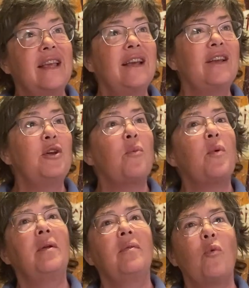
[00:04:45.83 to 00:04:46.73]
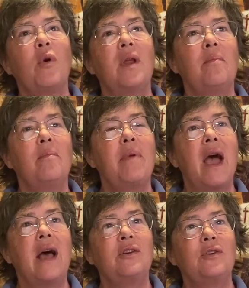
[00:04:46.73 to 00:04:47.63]
When
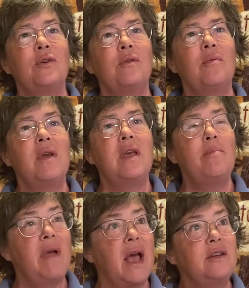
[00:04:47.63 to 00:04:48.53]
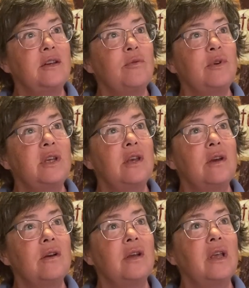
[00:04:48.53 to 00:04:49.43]
Pastor Madsen was
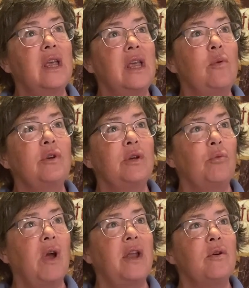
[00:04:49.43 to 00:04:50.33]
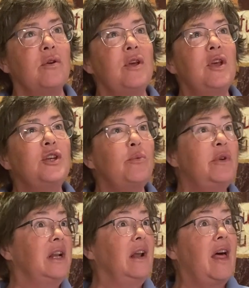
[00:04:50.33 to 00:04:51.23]
here, he was a writer, so we
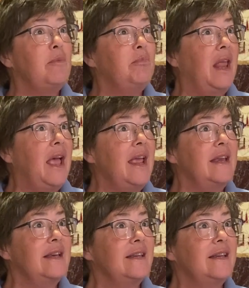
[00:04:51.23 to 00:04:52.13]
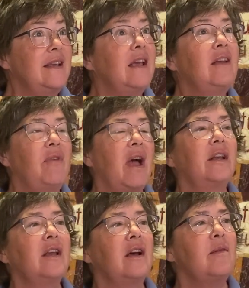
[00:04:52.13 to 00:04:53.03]
did a lot of plays. In
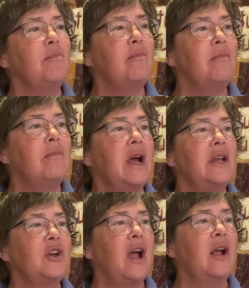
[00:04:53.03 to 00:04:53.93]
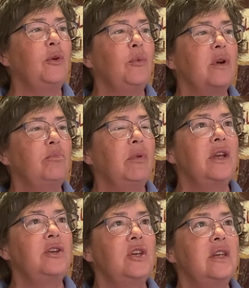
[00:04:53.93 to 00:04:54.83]
fact, my child
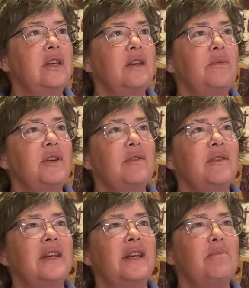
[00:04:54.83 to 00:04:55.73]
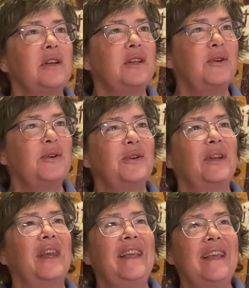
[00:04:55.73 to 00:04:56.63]
played Jesus when she was 6 months old
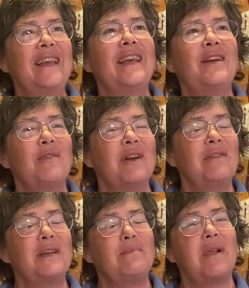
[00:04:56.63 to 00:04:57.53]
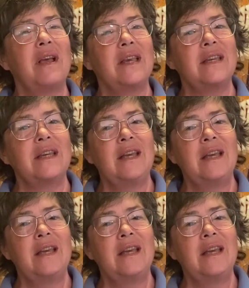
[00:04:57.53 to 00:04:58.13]
in one of his plays.